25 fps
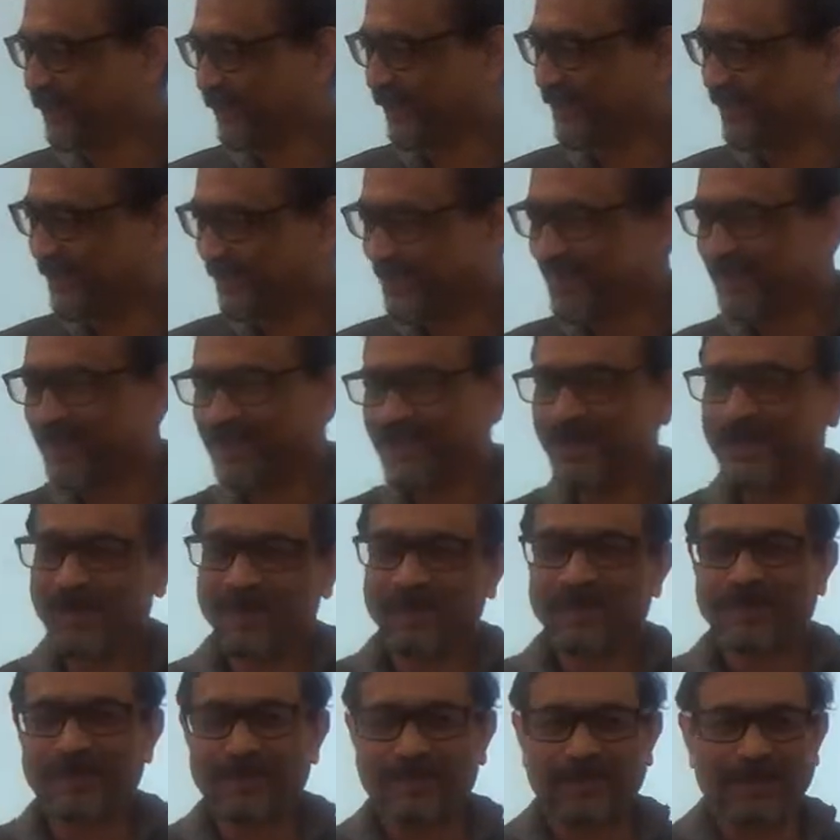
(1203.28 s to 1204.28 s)
much
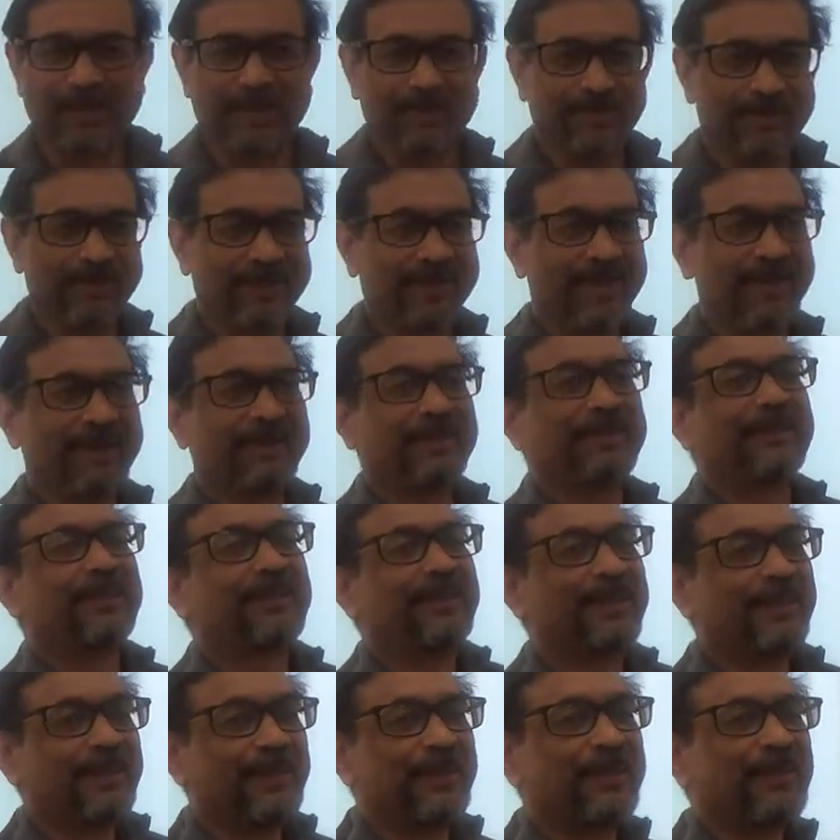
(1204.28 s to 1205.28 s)
trouble, right?
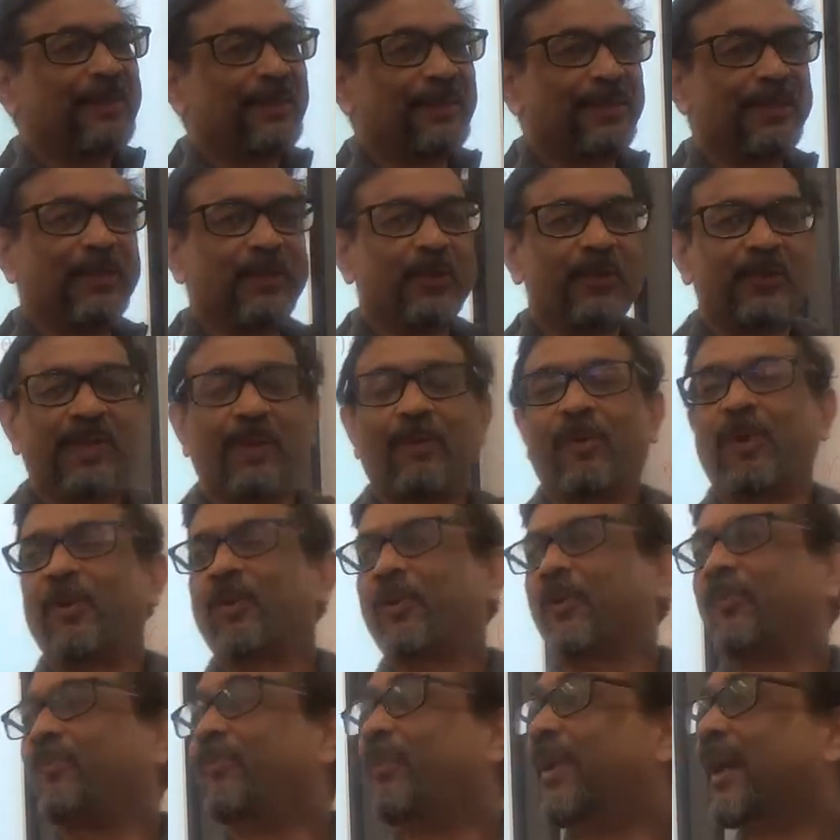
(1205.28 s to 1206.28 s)
Huge amount
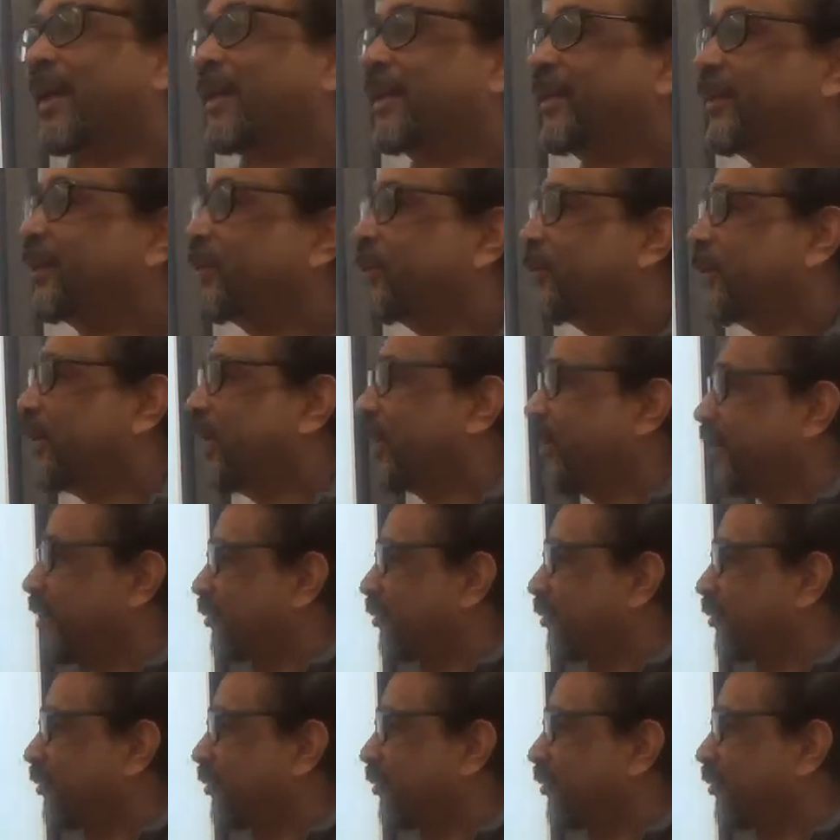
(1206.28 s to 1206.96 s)
of money we are